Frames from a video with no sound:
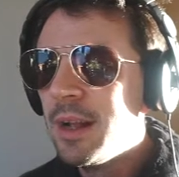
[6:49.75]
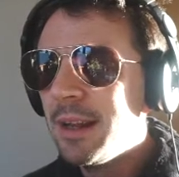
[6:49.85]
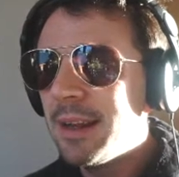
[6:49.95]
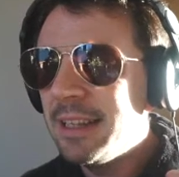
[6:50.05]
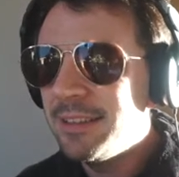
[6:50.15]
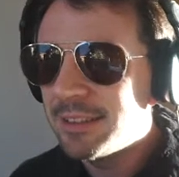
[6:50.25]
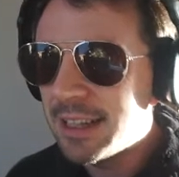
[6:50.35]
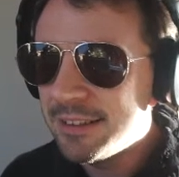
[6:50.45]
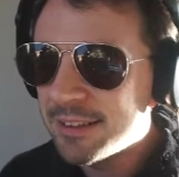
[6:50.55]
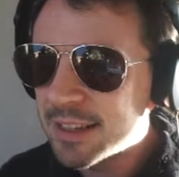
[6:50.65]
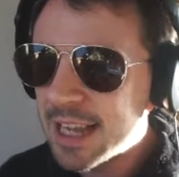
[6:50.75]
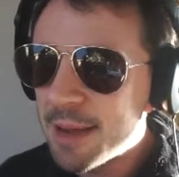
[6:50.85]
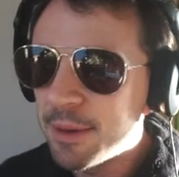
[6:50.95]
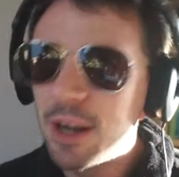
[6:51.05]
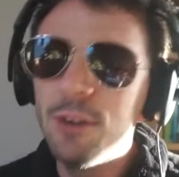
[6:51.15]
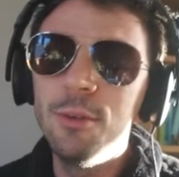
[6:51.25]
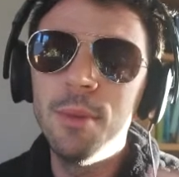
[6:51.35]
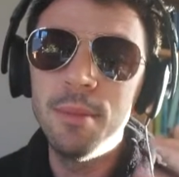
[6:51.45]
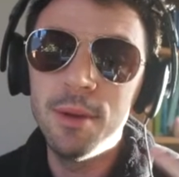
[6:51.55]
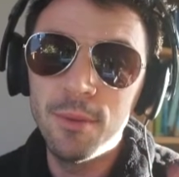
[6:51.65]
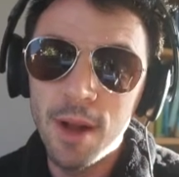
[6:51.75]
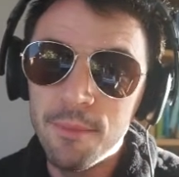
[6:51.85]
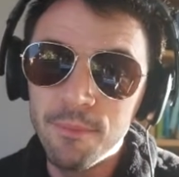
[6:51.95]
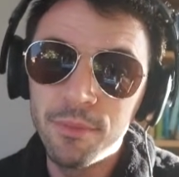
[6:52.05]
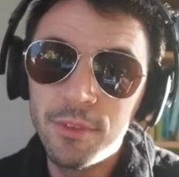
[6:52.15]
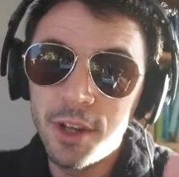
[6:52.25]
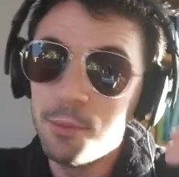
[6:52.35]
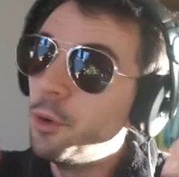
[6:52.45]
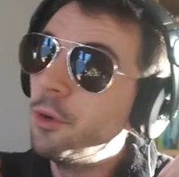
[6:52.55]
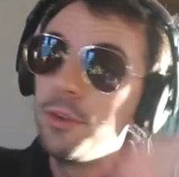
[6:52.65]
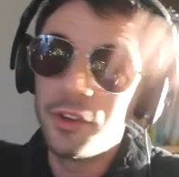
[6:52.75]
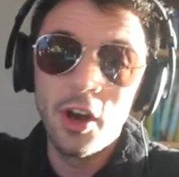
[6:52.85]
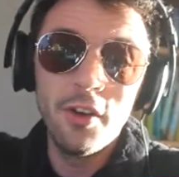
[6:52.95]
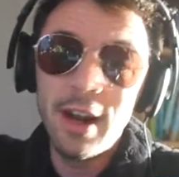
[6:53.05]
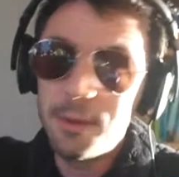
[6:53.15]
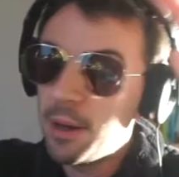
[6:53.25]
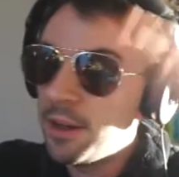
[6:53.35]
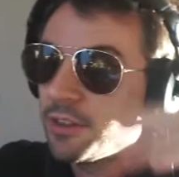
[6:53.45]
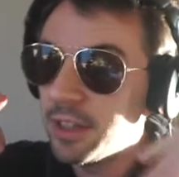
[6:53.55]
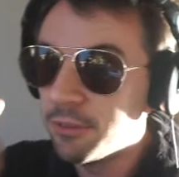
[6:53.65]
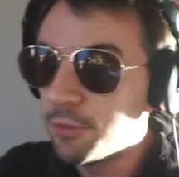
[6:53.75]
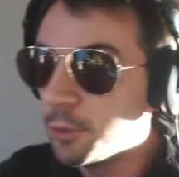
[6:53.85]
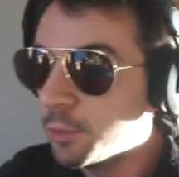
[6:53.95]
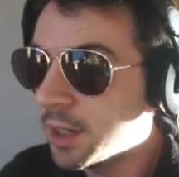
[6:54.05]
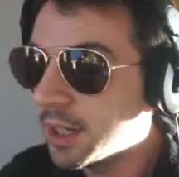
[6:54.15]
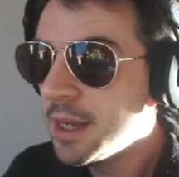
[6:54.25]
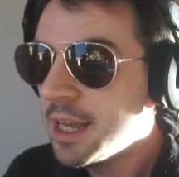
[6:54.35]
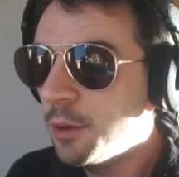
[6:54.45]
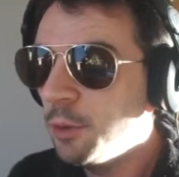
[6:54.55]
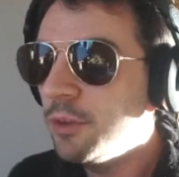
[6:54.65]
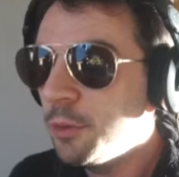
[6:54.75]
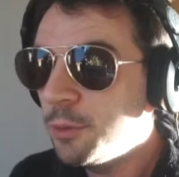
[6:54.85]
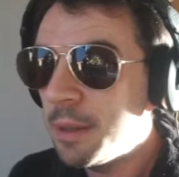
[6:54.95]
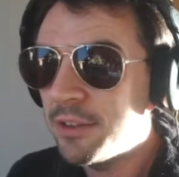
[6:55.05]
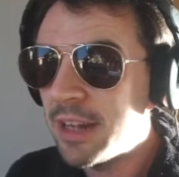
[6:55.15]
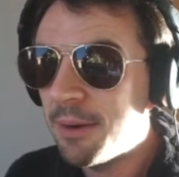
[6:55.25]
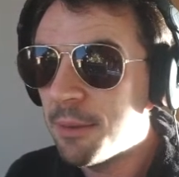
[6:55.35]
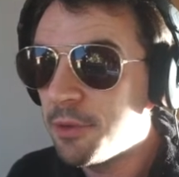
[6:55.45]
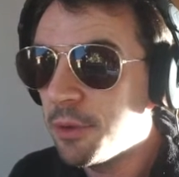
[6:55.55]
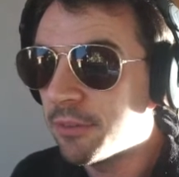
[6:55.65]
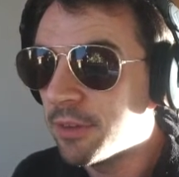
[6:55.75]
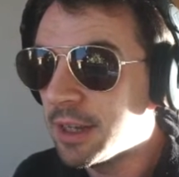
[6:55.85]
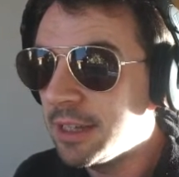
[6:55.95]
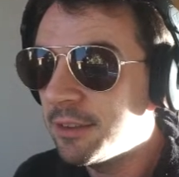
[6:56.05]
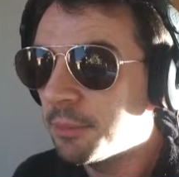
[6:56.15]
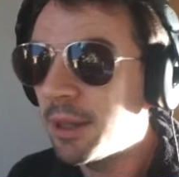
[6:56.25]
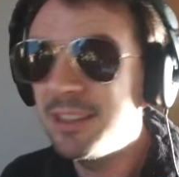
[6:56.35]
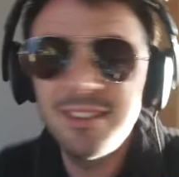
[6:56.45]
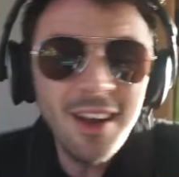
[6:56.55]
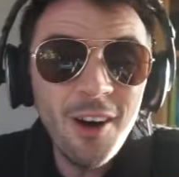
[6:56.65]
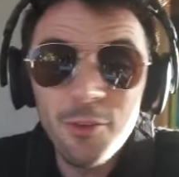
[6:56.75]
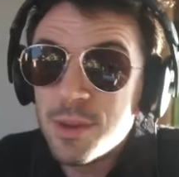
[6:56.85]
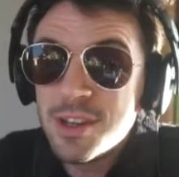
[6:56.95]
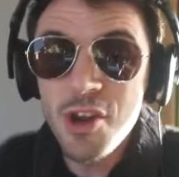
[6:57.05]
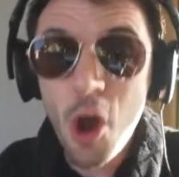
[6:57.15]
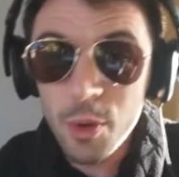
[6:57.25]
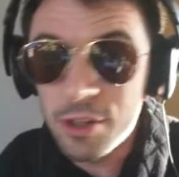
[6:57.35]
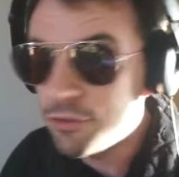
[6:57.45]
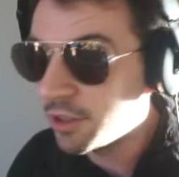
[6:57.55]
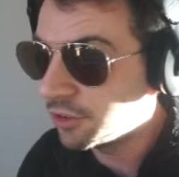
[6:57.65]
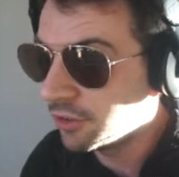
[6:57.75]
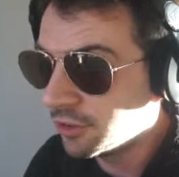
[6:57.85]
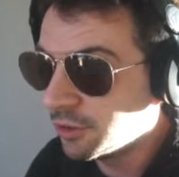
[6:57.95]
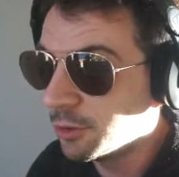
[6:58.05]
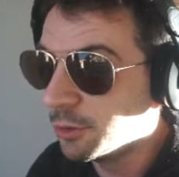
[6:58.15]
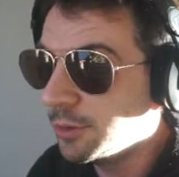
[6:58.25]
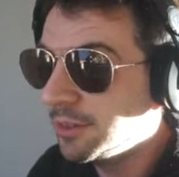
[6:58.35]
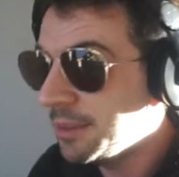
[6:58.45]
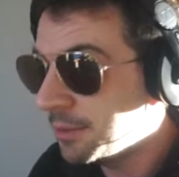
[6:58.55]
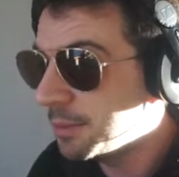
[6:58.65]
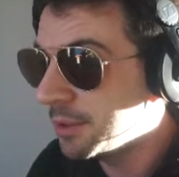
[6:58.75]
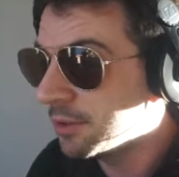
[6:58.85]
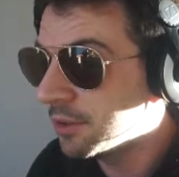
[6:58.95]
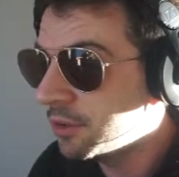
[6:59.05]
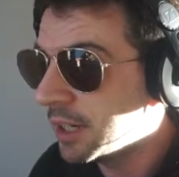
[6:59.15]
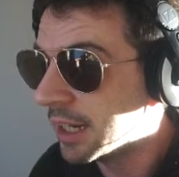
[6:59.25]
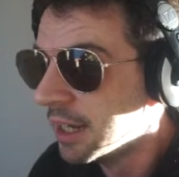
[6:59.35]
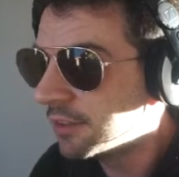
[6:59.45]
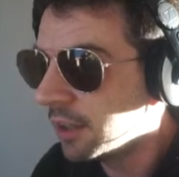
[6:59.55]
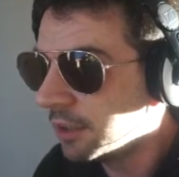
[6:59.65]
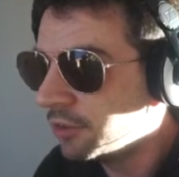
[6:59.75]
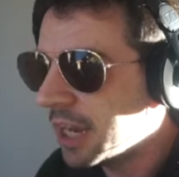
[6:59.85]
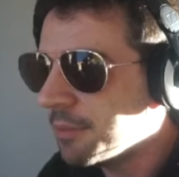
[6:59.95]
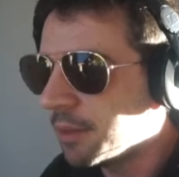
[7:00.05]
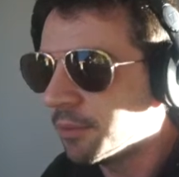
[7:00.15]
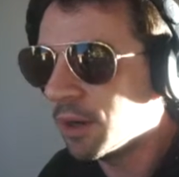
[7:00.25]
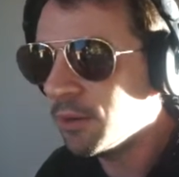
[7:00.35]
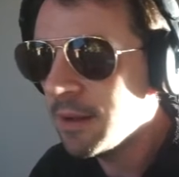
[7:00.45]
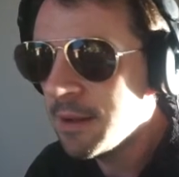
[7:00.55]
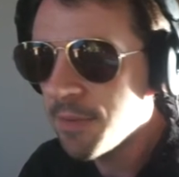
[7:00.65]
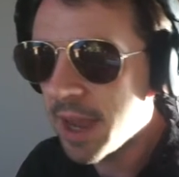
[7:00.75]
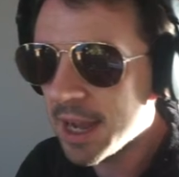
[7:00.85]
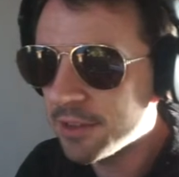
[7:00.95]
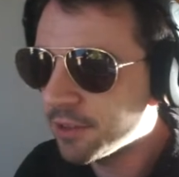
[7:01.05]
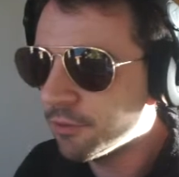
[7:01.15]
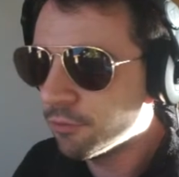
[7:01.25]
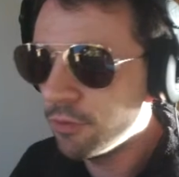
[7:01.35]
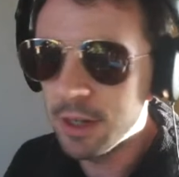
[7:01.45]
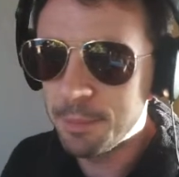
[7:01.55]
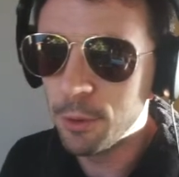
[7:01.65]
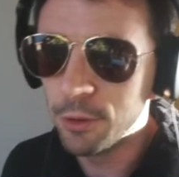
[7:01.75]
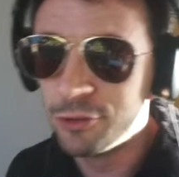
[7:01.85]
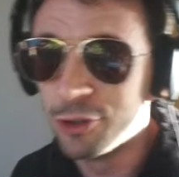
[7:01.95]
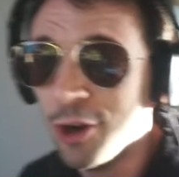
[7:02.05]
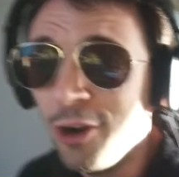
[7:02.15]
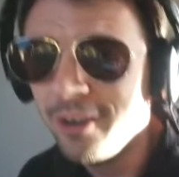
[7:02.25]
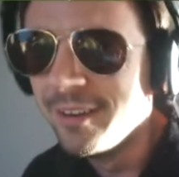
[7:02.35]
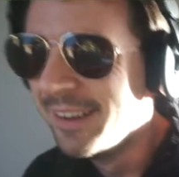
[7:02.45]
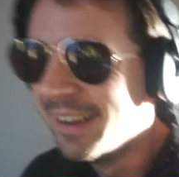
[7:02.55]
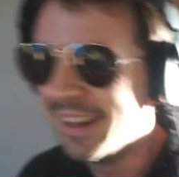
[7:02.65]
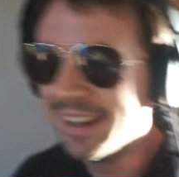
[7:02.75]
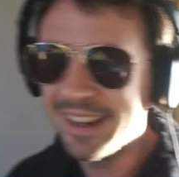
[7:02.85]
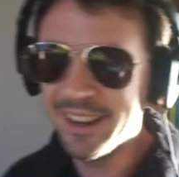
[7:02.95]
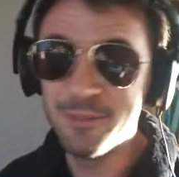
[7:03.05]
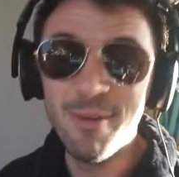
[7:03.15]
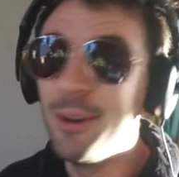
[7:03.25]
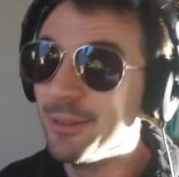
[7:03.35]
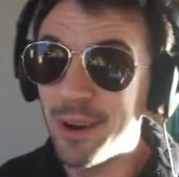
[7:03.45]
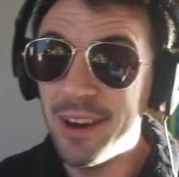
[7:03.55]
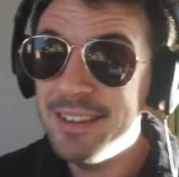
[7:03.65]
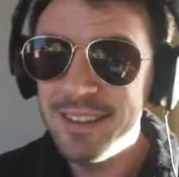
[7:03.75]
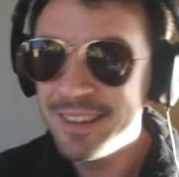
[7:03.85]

Later stages of the game, I go into maybe kind of more of a direct passing and route one. It all depends on how I'm doing, really. So, but I start off with no instructions at all. It seems to be doing the trick. Silent J, meanwhile, has a really poor shot and it goes miles wide.